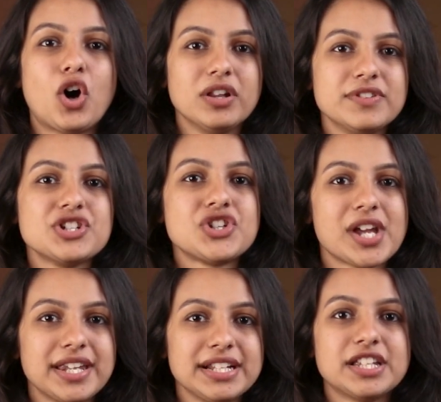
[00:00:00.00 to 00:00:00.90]
always
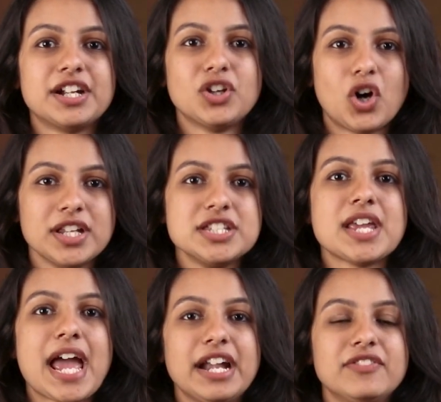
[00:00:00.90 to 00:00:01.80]
sharing their knowledge
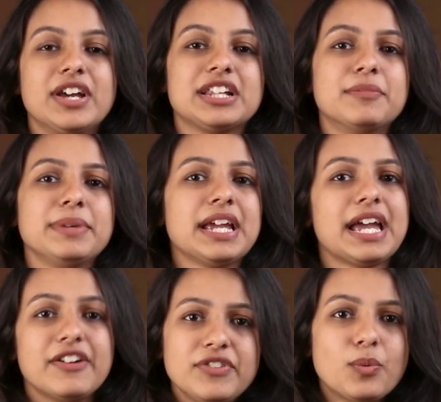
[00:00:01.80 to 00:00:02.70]
and welcoming
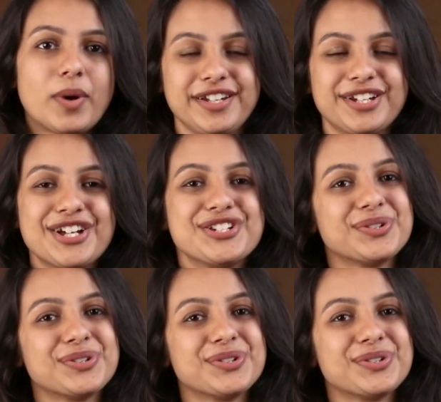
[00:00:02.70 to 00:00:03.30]
everyone